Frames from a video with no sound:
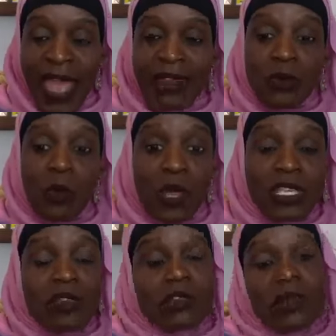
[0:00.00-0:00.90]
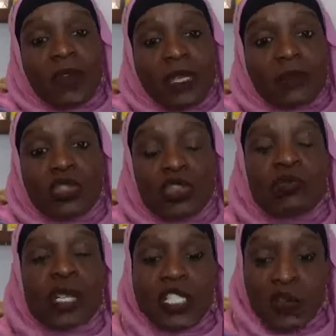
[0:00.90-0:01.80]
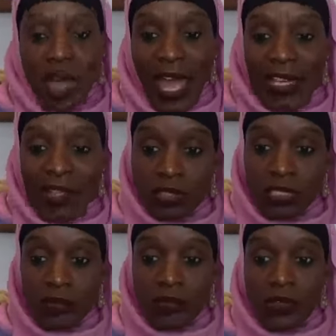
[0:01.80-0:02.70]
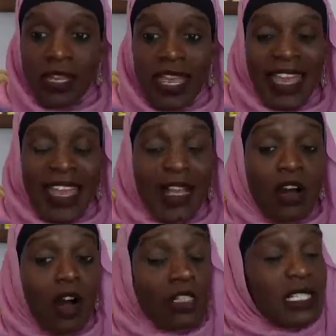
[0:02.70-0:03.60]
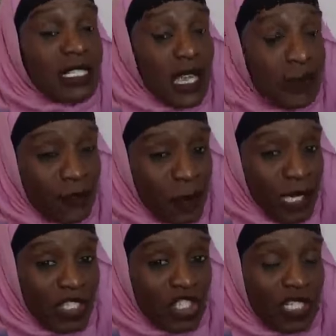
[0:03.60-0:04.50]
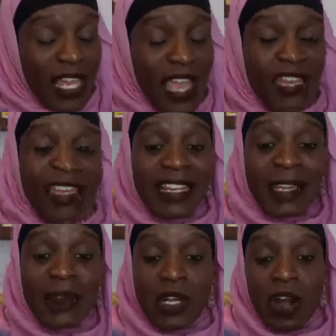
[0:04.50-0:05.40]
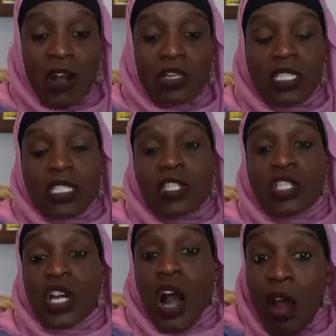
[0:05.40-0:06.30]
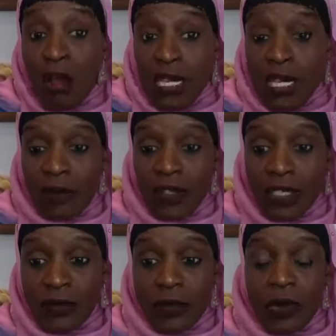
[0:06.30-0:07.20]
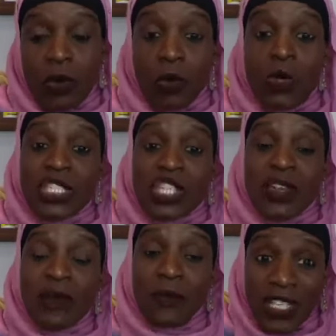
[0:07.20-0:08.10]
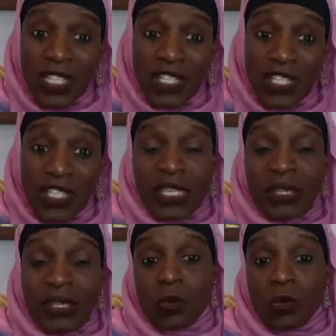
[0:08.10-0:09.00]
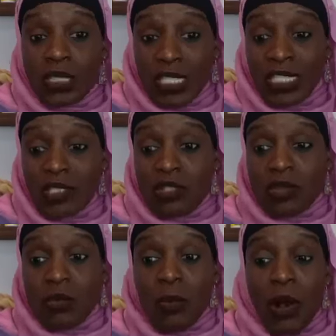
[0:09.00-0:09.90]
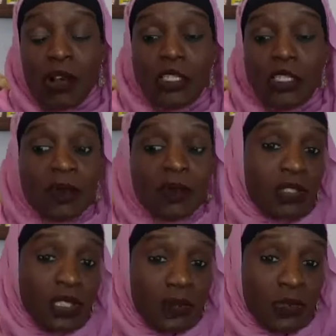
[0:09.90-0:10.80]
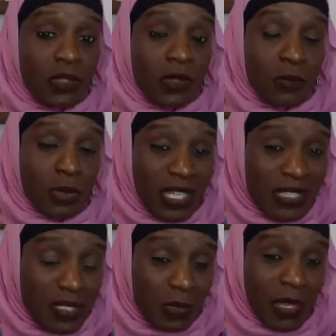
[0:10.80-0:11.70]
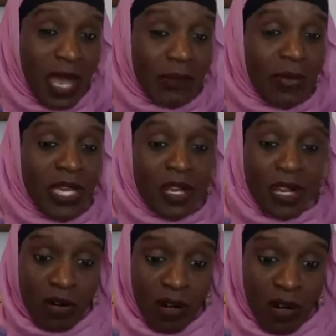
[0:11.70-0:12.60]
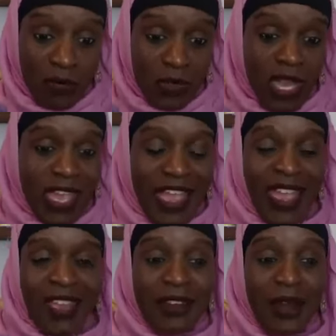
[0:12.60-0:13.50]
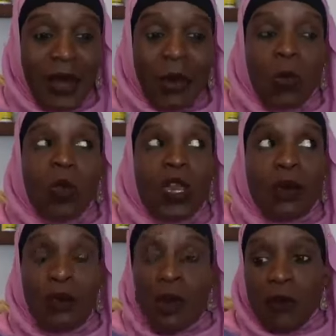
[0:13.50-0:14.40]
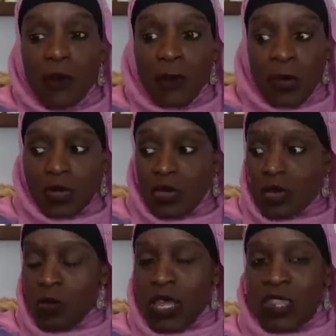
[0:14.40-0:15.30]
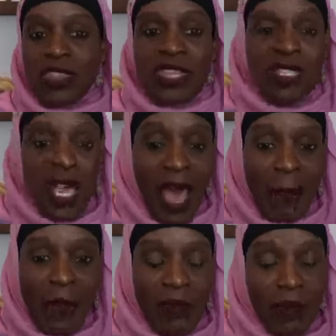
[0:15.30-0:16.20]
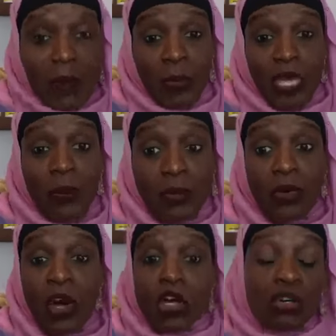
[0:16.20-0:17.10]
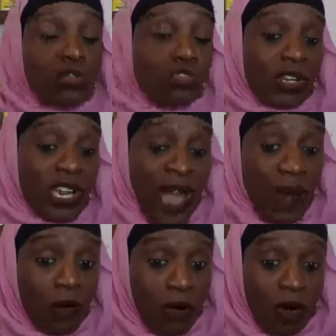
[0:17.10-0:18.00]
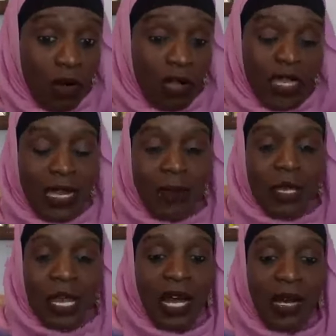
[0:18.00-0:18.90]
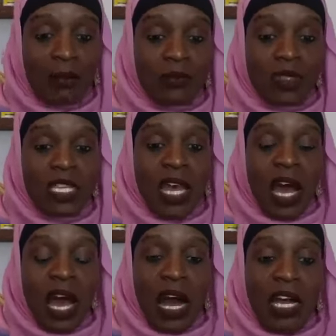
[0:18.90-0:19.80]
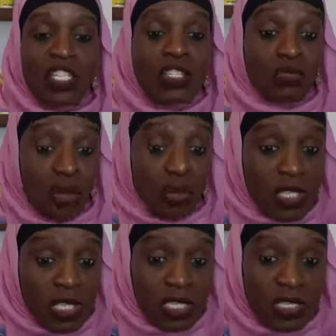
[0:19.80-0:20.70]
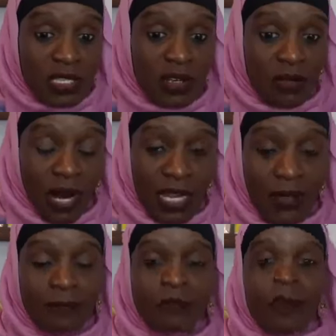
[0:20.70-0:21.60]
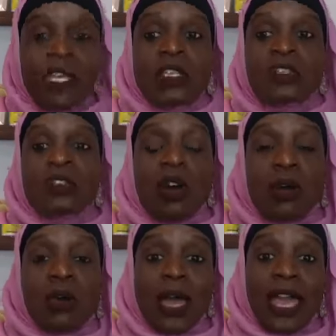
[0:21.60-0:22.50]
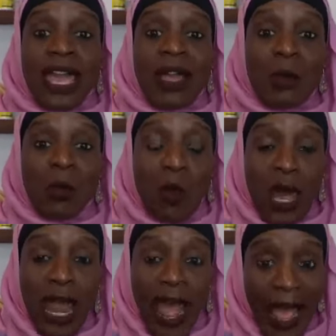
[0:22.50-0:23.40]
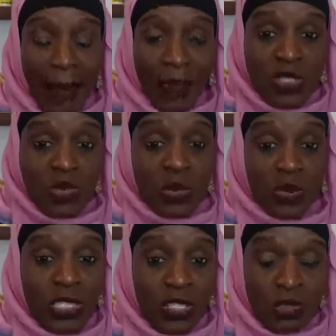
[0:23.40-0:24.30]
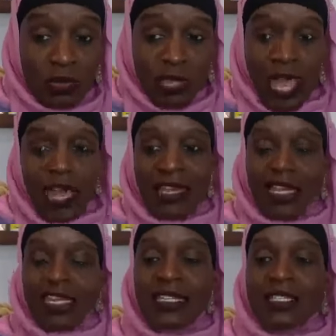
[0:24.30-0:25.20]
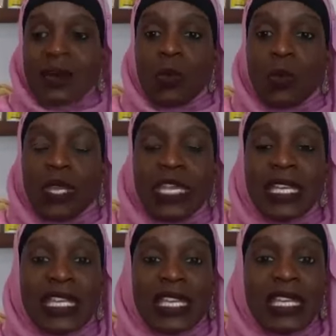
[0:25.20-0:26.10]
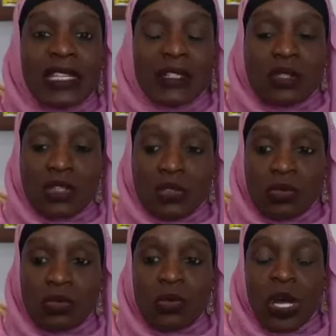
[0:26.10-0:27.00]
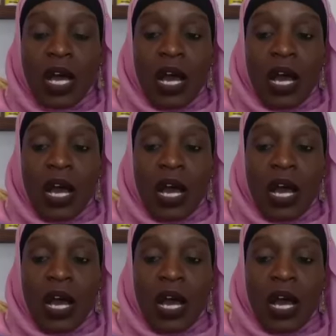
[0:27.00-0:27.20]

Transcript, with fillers: and when you develop too much fat in your liver, it causes inflammation and it even causes scarring of the liver, which eventually will lead to parts of your liver blood supply being cut off. And we're more familiar with this happening for people who drink alcohol and it becomes uh, cirrhosis, right? So, what happens when we do that is we need to